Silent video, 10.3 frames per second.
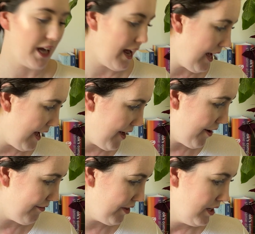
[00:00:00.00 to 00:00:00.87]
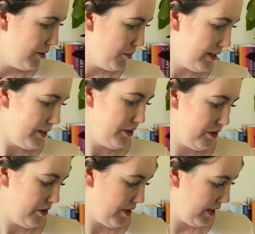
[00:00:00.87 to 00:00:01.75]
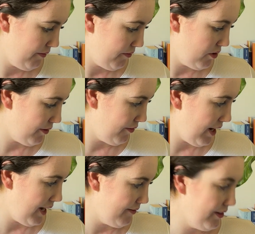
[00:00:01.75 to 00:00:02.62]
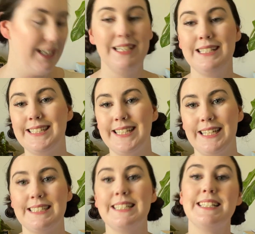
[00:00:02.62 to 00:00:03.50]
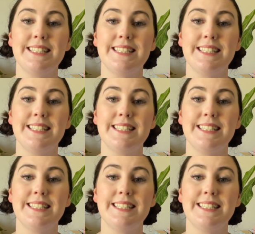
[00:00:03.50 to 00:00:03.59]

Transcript: I have 1, 2, 3, 4, 5, 6.